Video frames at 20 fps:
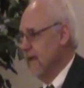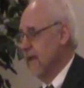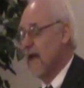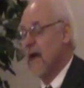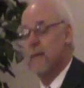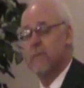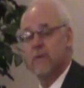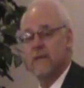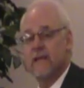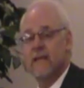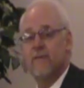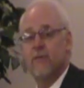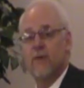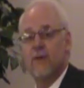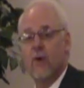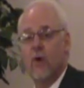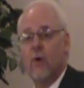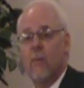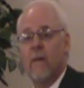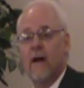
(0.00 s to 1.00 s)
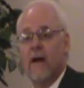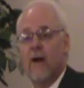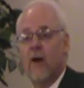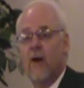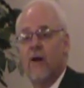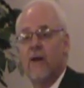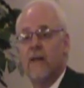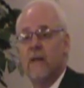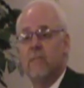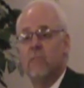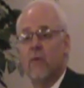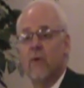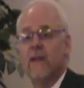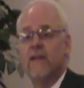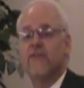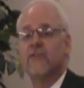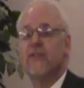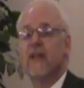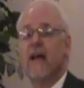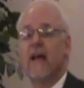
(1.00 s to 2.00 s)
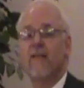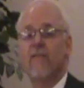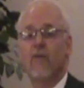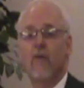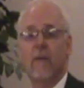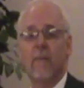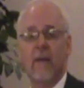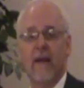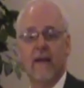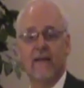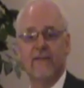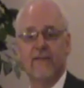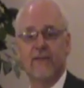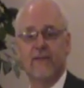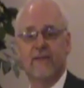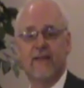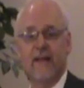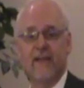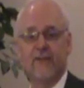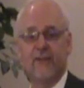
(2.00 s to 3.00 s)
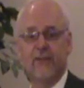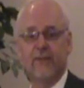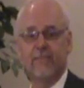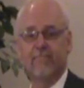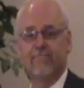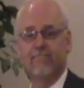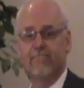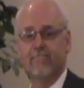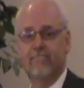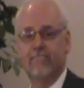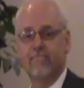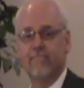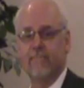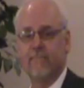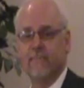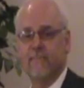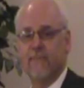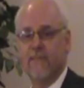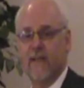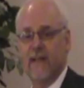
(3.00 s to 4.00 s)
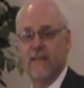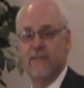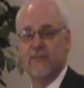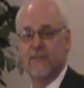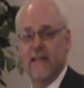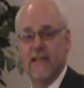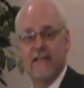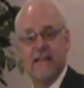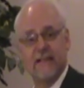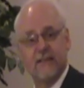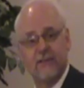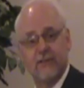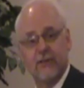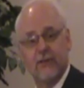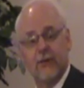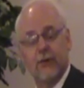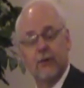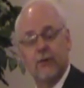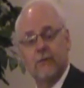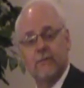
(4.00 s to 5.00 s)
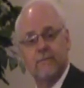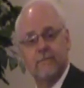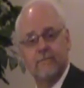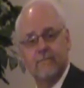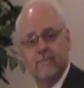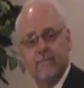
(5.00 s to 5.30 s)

And I believe with all my heart he brings to every man's attention things they need to know.